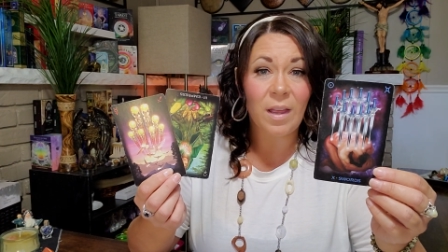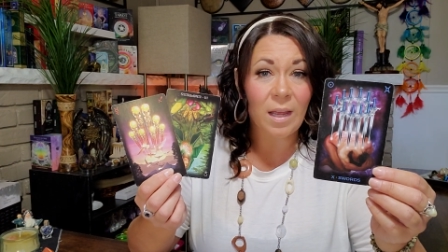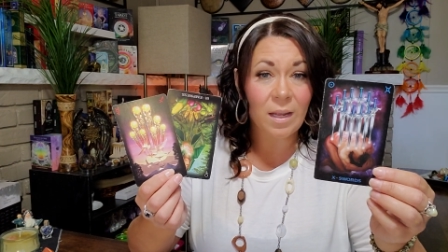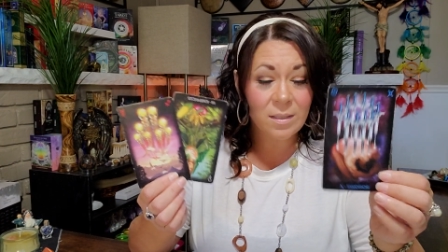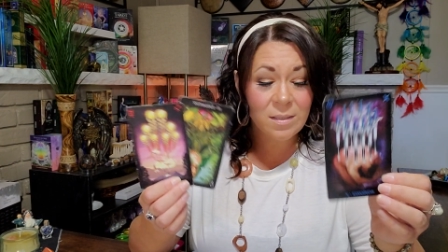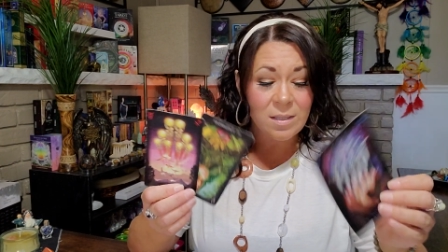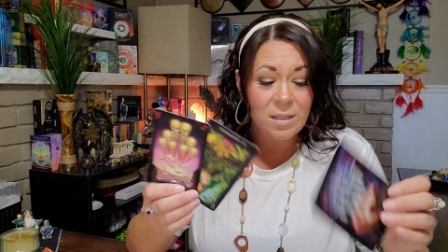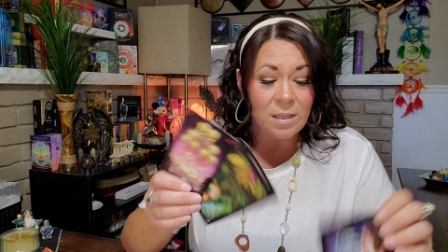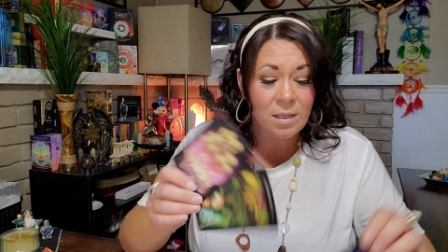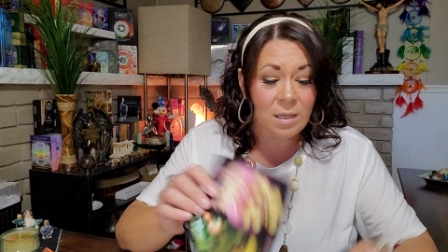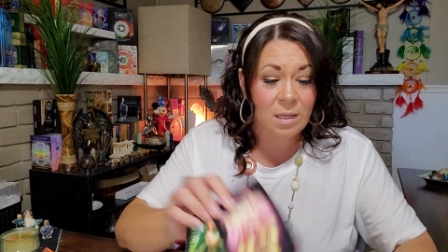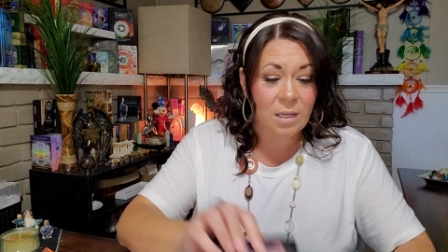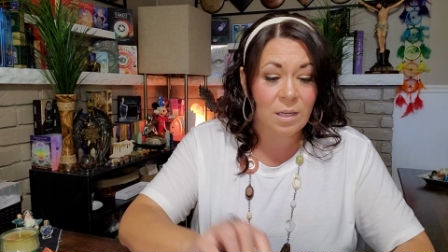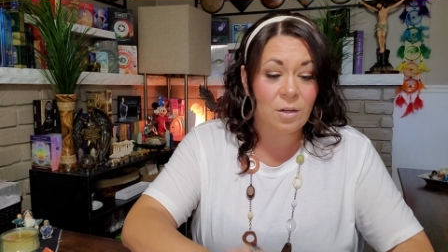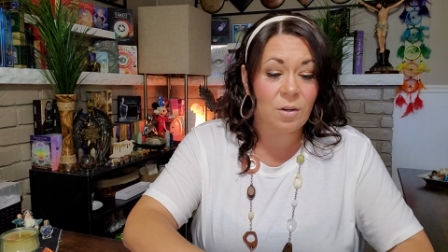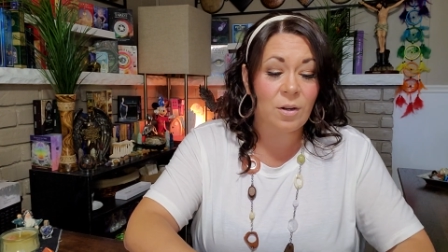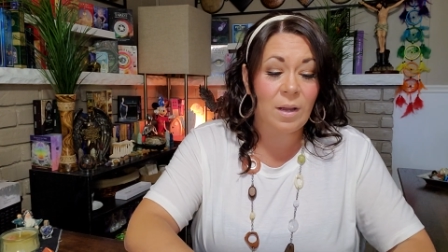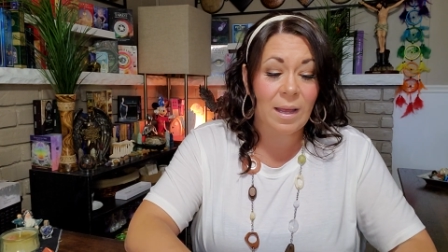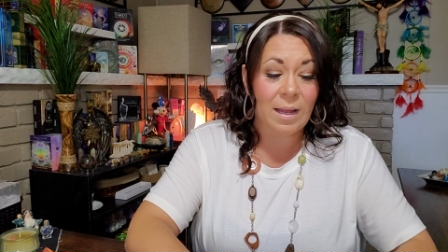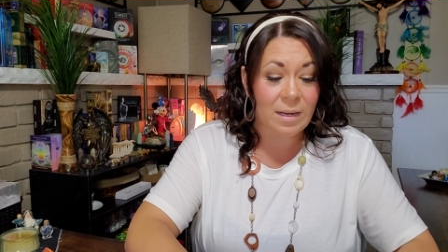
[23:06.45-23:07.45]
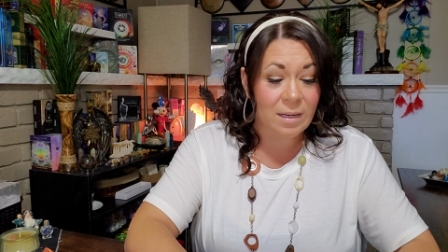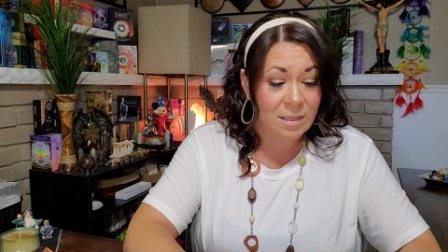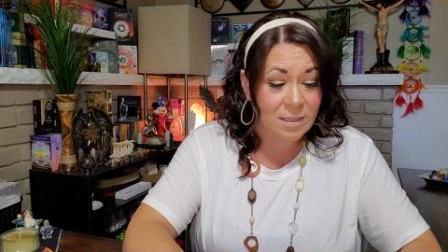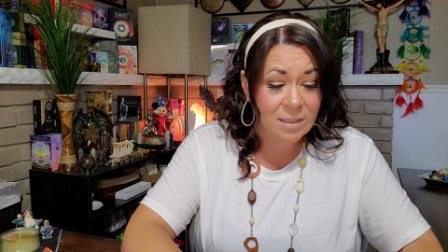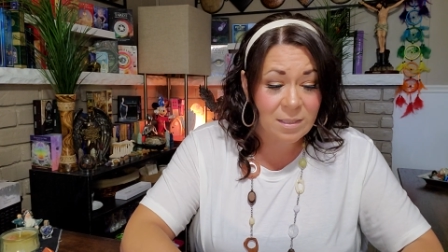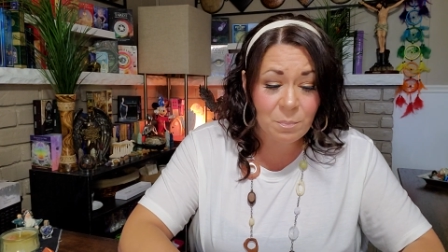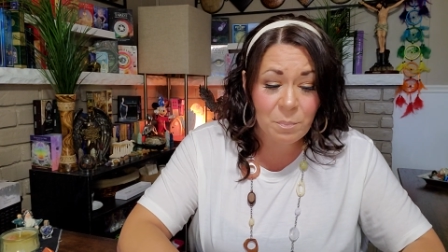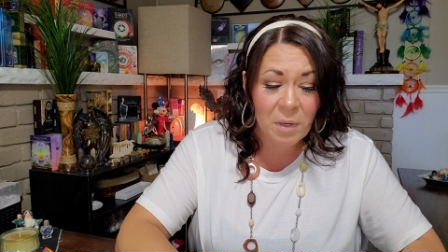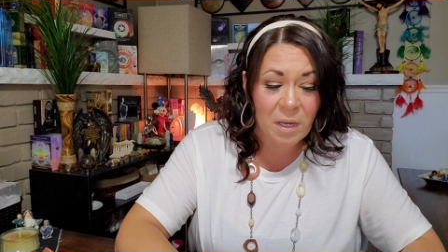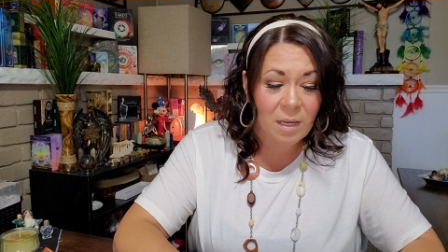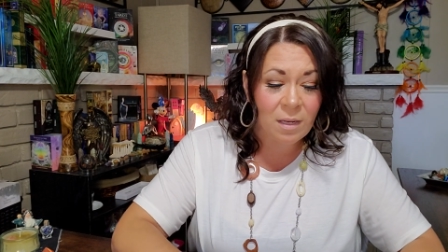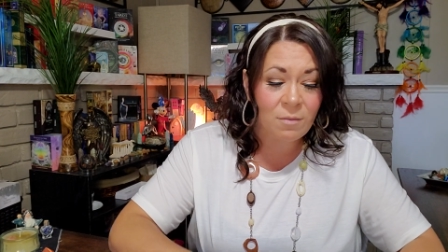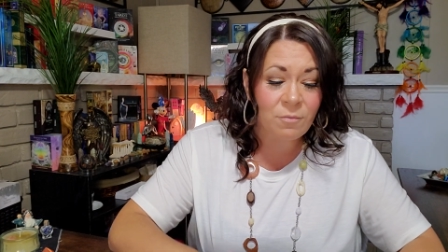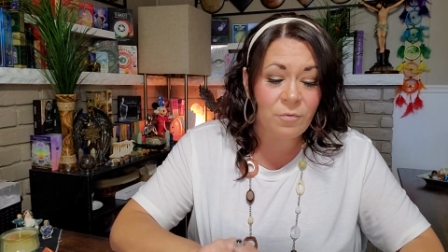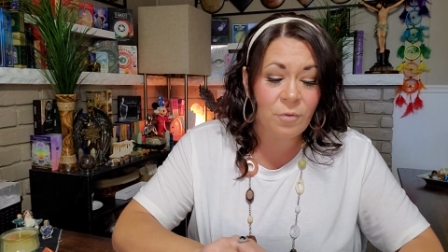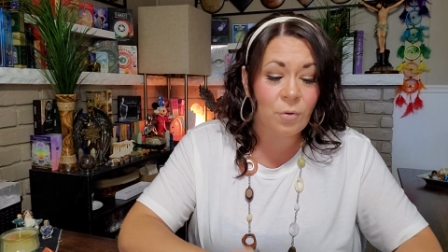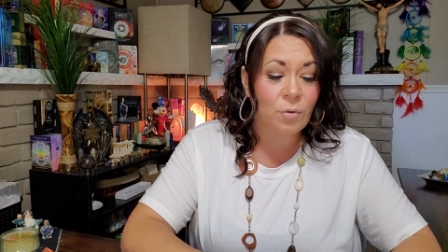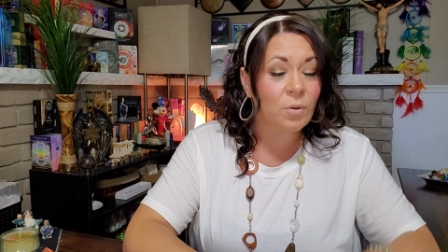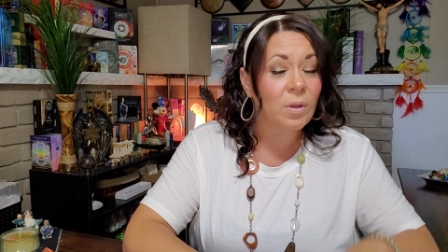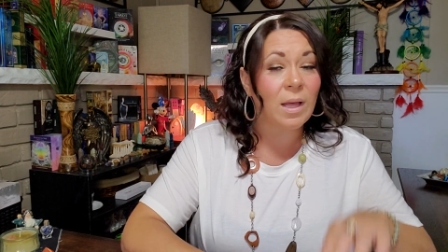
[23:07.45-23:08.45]
ending here and it's
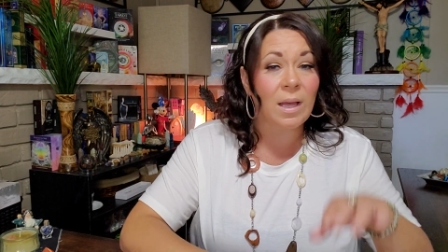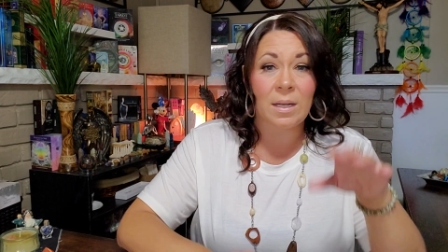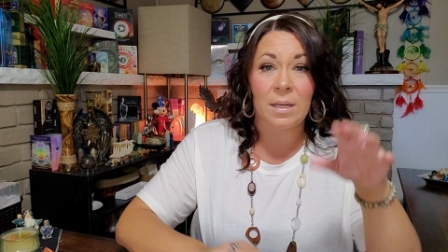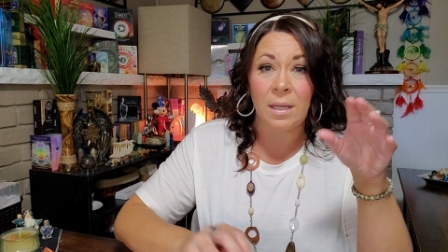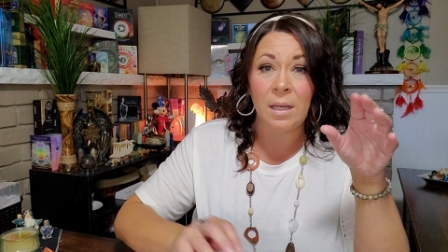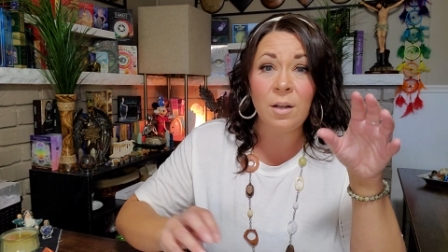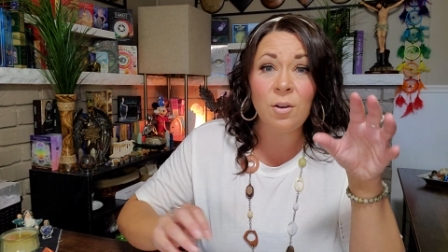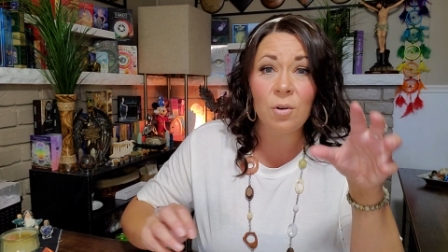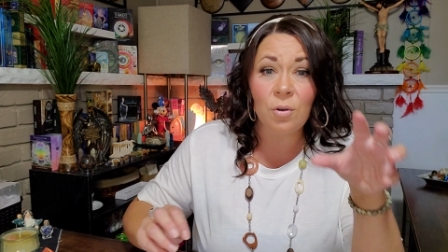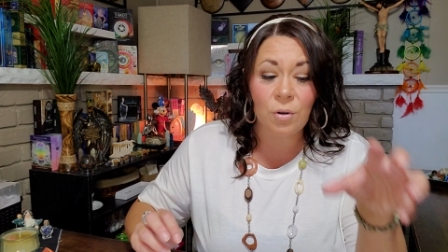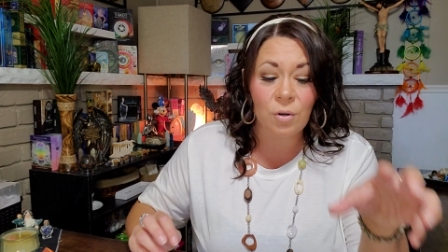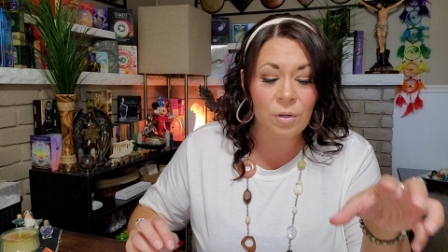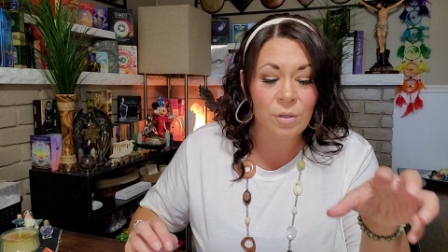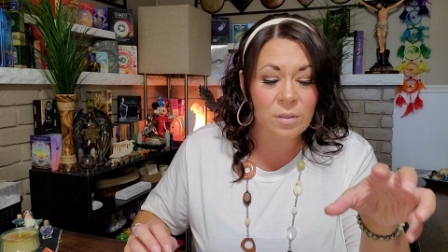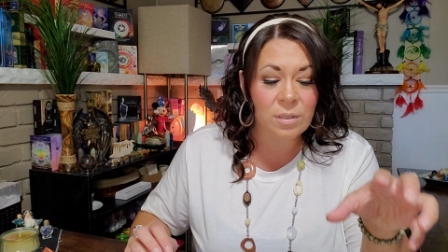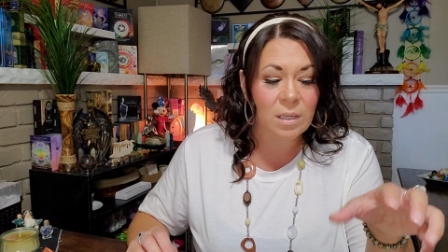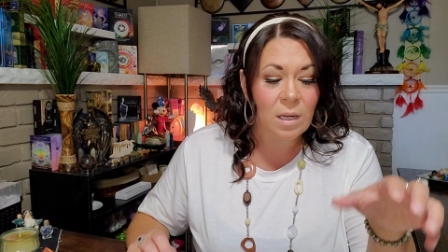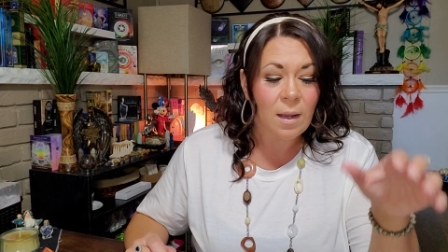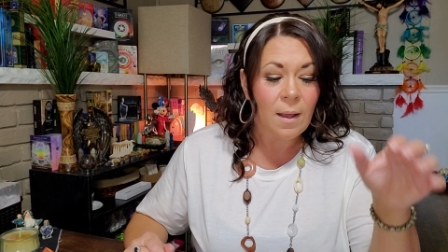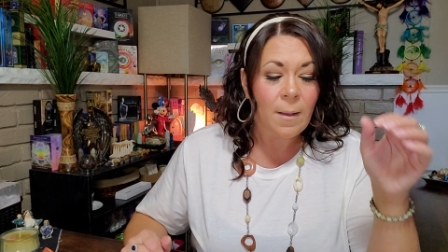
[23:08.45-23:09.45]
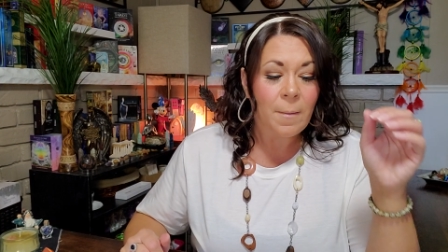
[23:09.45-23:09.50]
painful and it hurts